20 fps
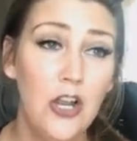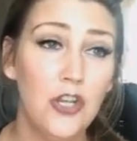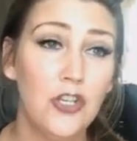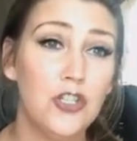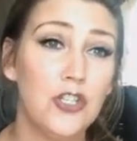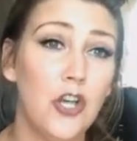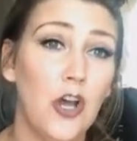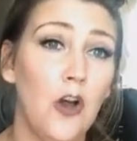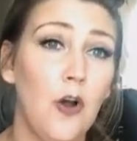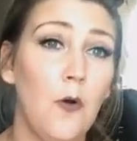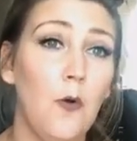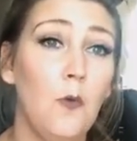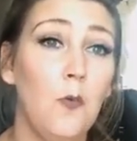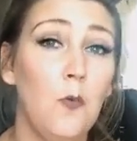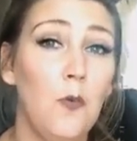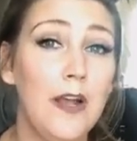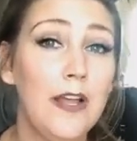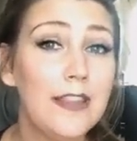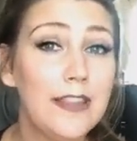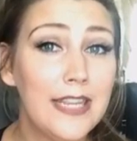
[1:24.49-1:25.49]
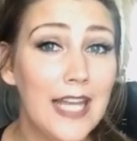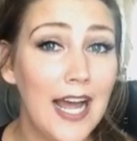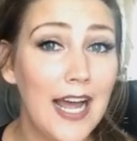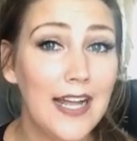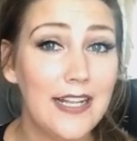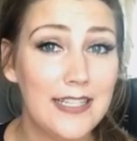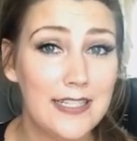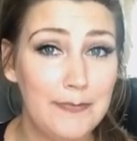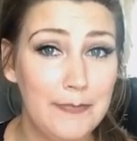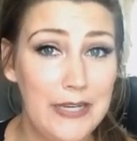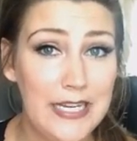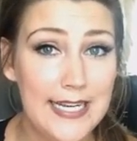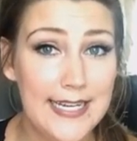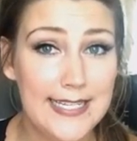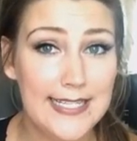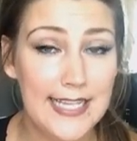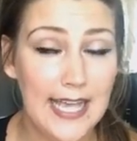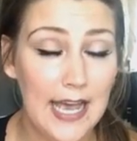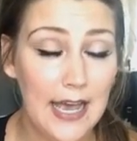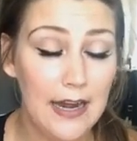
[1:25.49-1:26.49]
So with that being
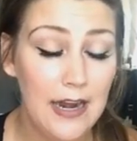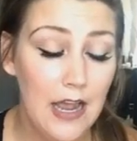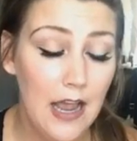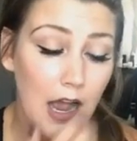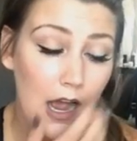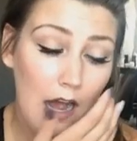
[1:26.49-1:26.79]
said,